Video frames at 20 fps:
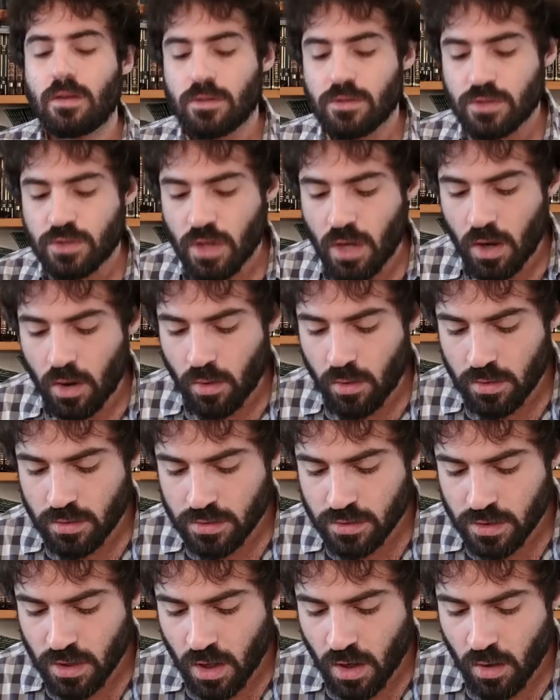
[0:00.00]
So,
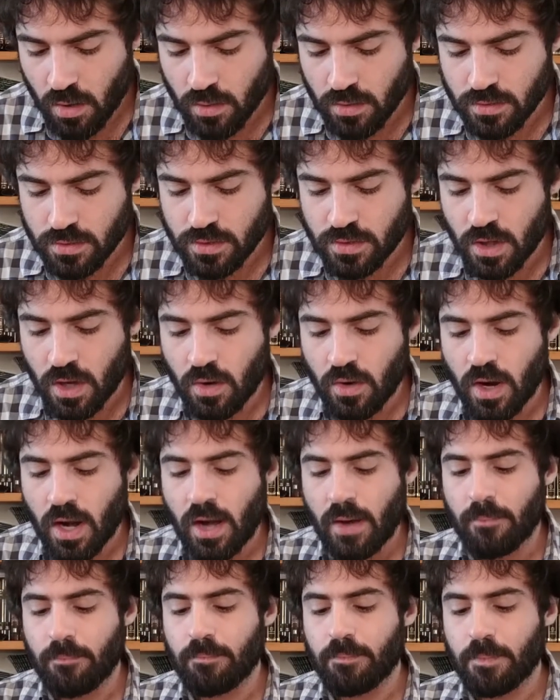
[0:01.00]
so, so,
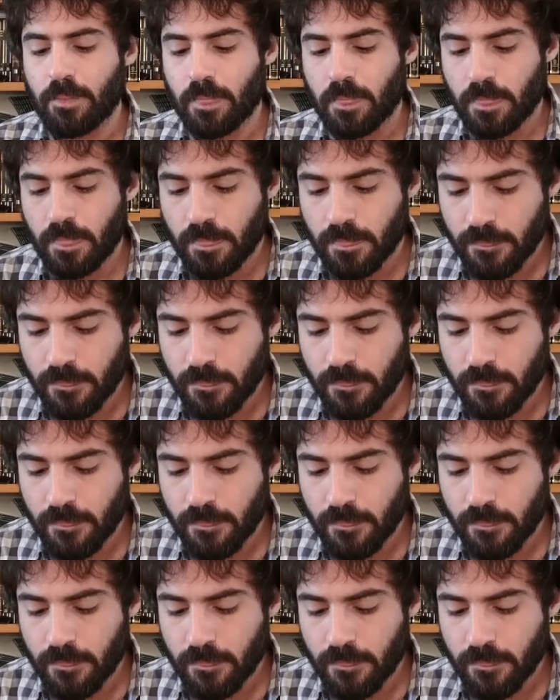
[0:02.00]
um,